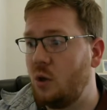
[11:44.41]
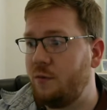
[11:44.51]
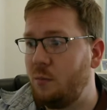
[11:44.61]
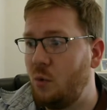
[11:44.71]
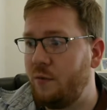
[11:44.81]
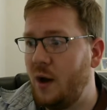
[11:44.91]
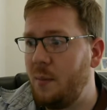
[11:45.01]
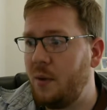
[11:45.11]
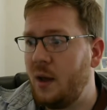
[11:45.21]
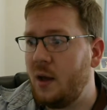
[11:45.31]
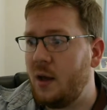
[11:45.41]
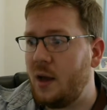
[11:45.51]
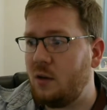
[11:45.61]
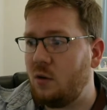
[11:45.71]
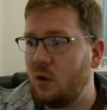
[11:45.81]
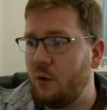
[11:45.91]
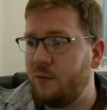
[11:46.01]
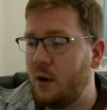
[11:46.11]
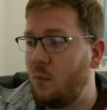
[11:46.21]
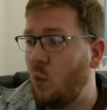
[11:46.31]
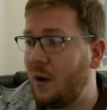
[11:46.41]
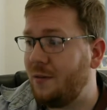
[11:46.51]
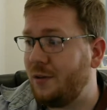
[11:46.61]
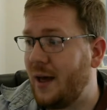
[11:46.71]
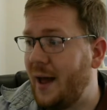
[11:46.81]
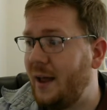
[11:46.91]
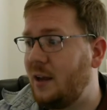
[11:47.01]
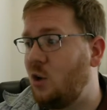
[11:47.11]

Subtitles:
So if you move up and you go from 1 flat